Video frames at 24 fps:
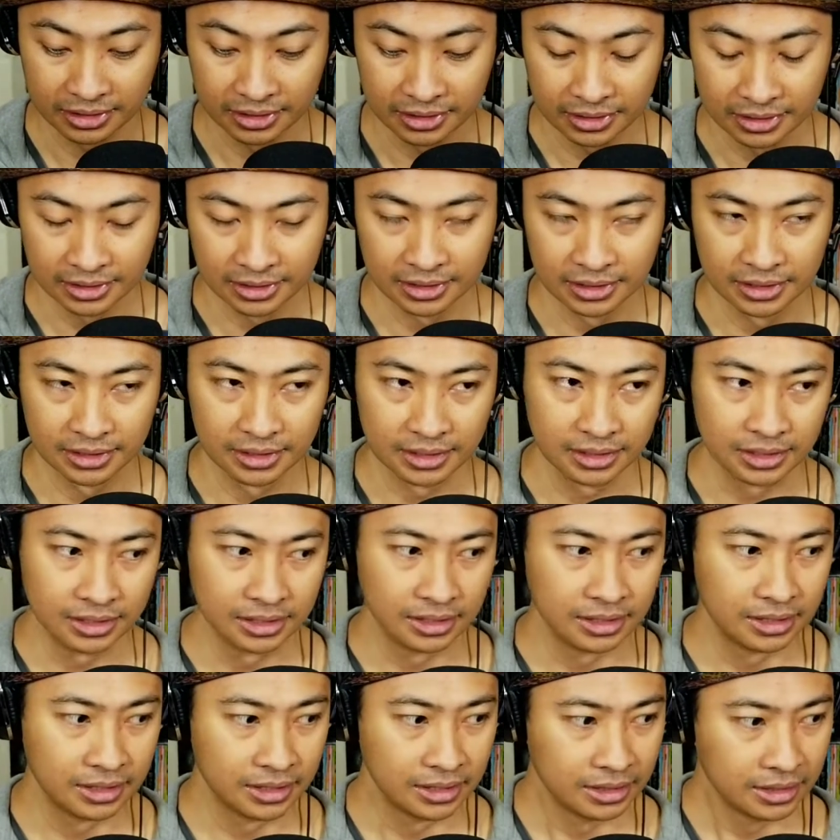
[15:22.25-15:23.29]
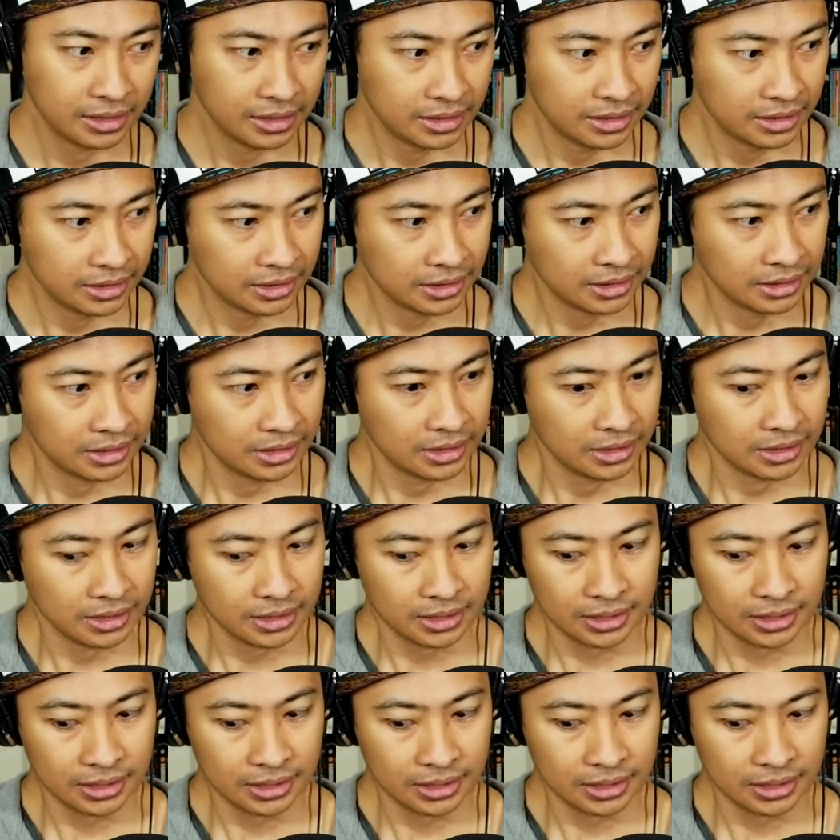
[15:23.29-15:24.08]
(silence)